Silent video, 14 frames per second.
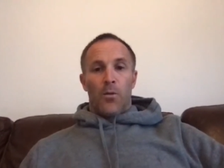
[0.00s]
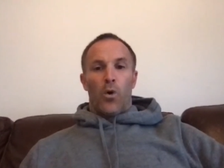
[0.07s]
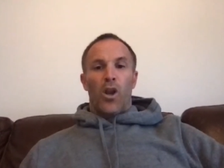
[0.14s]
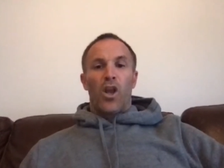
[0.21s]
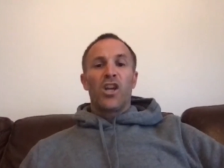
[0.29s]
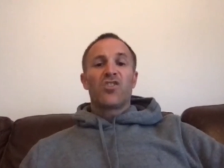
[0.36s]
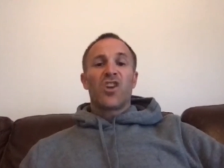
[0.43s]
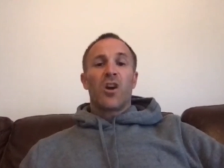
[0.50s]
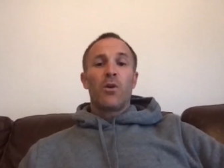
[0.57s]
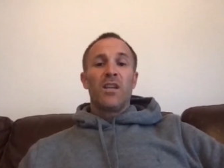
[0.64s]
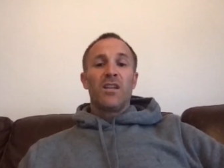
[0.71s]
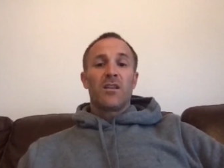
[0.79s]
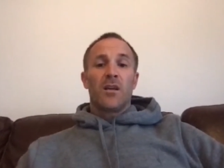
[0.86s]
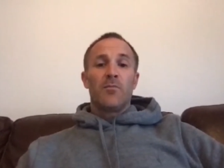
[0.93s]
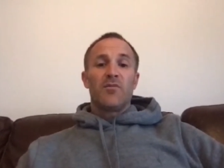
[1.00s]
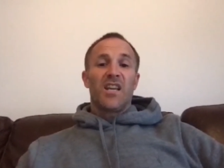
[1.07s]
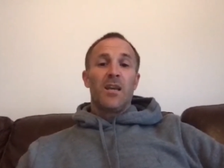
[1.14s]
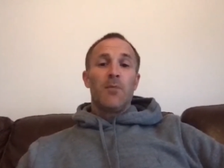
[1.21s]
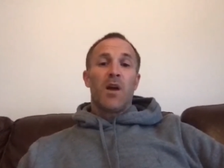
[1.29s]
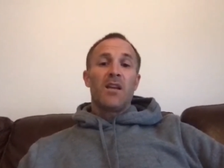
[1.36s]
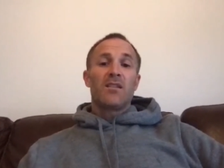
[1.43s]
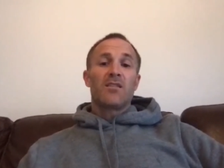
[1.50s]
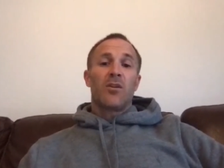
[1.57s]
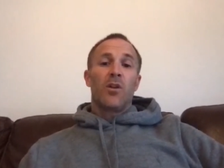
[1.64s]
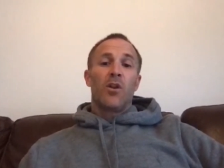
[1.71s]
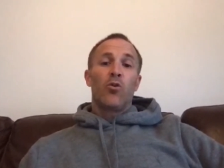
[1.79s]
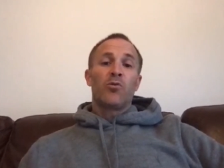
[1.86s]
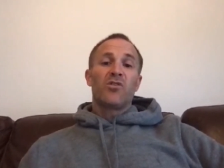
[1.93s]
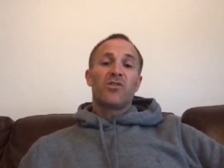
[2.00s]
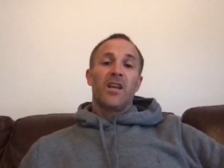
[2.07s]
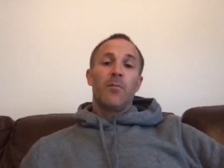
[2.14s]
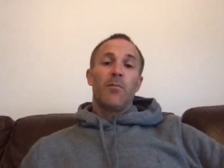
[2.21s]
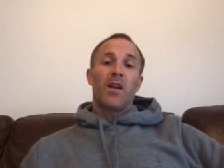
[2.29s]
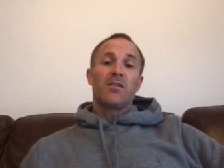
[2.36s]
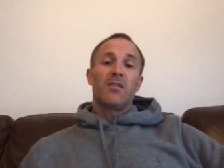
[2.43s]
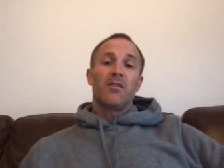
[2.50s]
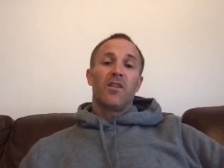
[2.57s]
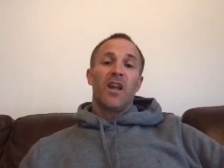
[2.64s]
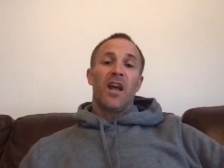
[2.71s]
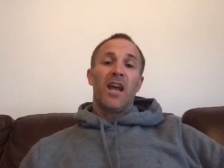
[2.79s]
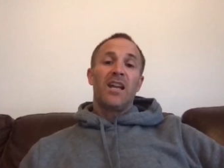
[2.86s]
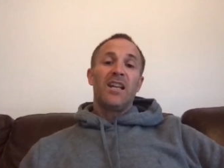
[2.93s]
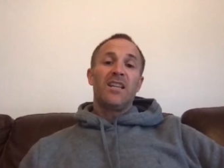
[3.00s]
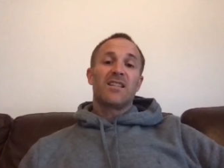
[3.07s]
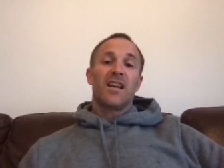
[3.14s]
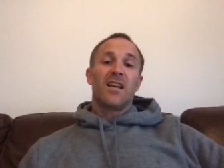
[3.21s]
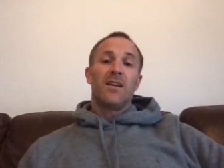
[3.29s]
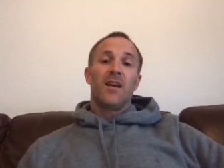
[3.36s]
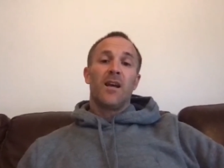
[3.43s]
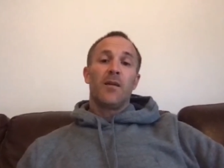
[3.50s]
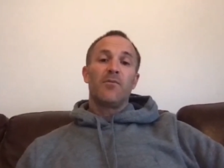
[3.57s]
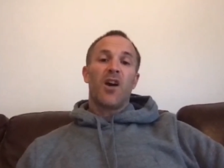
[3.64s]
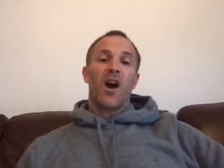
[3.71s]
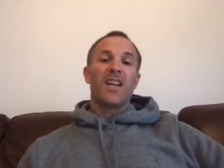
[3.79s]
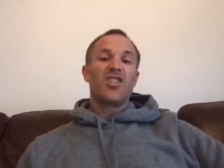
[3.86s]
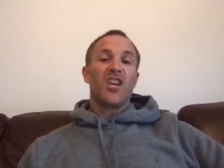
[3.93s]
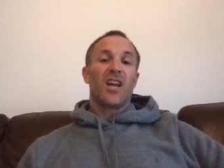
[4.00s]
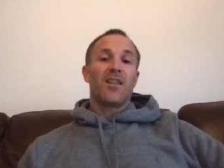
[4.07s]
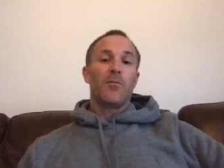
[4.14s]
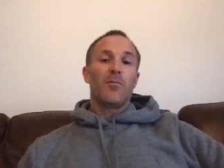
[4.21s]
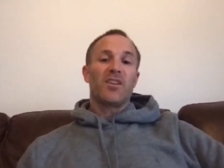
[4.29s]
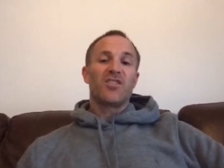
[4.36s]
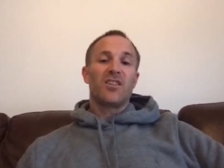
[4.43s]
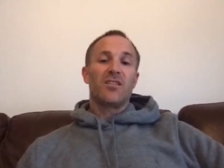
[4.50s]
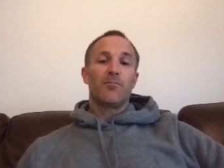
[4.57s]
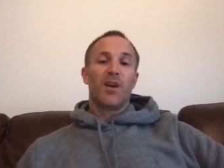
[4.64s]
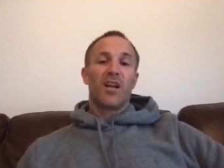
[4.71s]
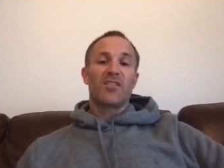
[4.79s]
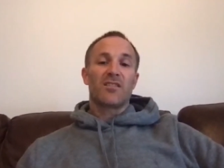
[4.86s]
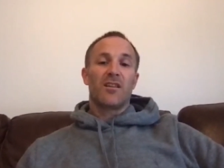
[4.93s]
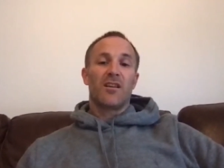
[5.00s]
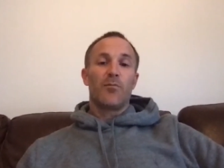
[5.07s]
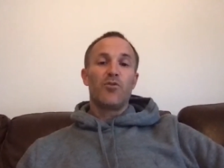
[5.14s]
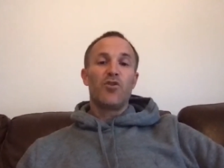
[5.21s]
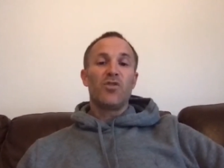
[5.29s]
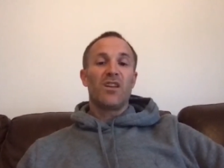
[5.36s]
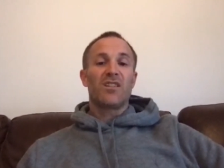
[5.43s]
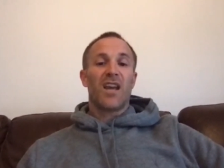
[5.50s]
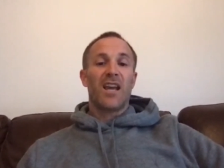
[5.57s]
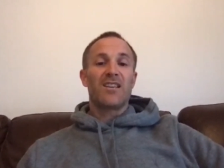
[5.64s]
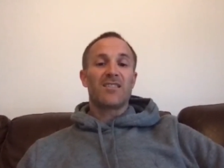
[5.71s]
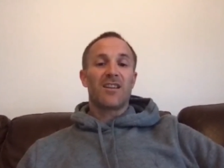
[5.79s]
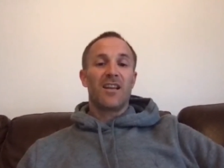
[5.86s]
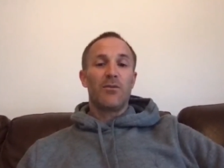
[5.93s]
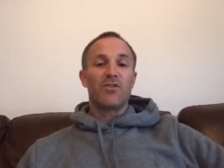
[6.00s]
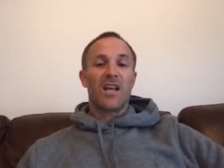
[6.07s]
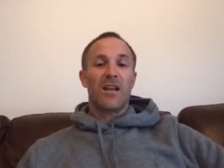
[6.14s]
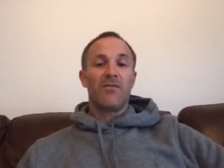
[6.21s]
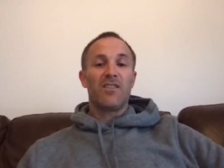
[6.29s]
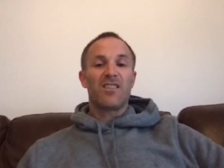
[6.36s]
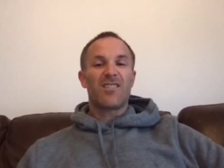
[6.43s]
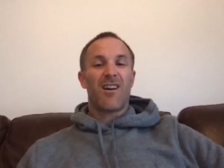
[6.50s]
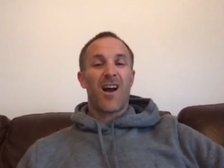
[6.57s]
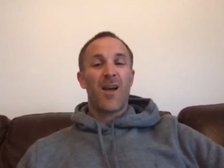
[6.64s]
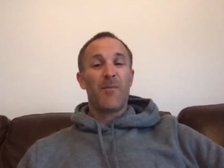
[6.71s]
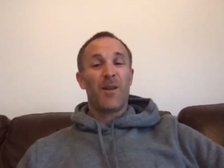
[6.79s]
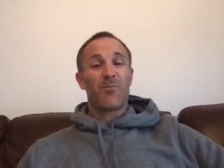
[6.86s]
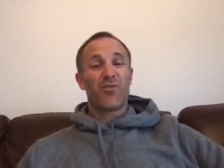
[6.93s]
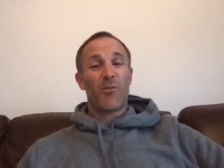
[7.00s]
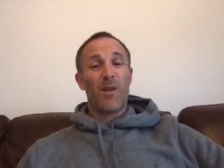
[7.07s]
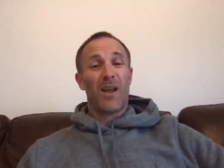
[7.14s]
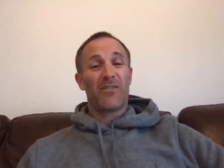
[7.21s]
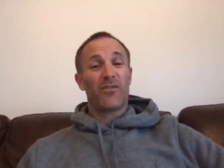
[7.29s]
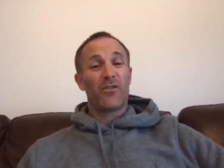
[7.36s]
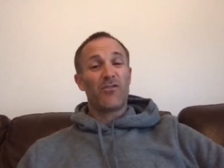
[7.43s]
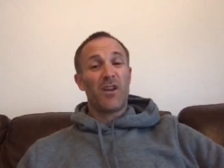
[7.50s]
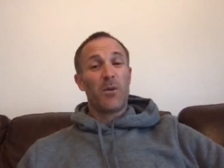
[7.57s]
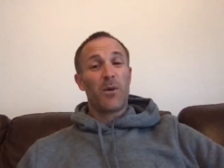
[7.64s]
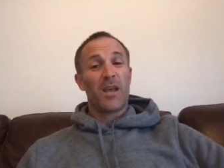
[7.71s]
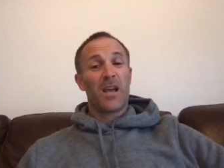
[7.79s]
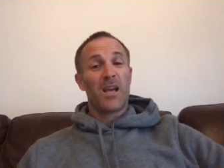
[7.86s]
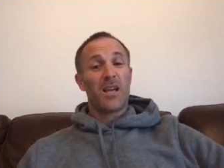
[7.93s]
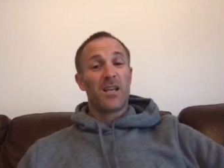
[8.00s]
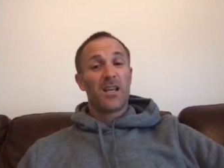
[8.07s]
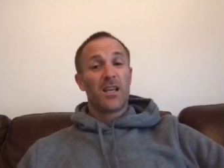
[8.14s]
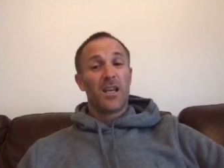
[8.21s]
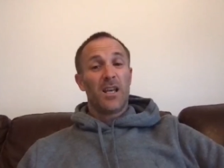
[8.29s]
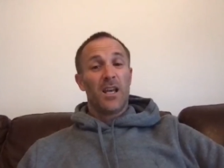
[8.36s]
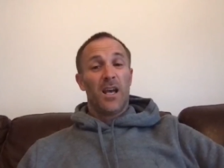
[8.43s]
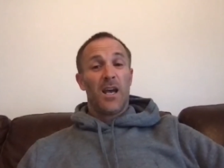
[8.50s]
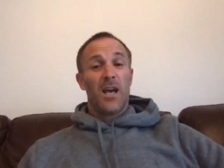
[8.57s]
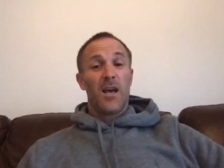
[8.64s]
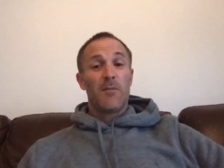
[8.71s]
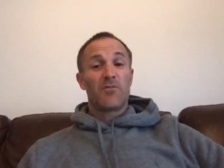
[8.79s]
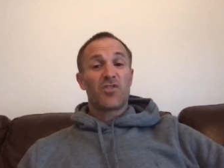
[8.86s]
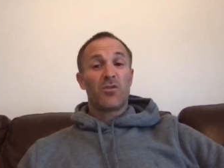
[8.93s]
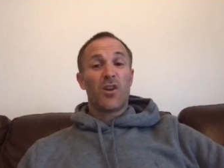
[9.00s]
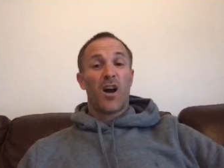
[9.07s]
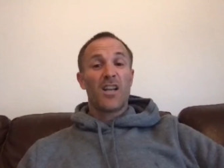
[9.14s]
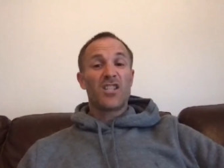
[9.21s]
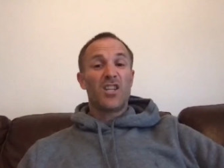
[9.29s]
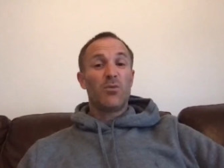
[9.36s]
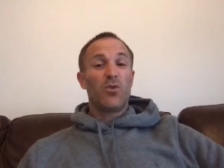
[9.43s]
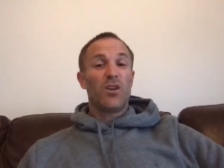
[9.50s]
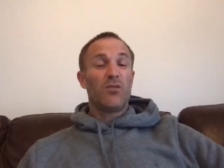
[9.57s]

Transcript: Well, I heard Tony's Tony Lormer's teammates the other day, and he said Dyche had the best music taste and he was ahead of his time, and I probably have to agree with that. So Dyche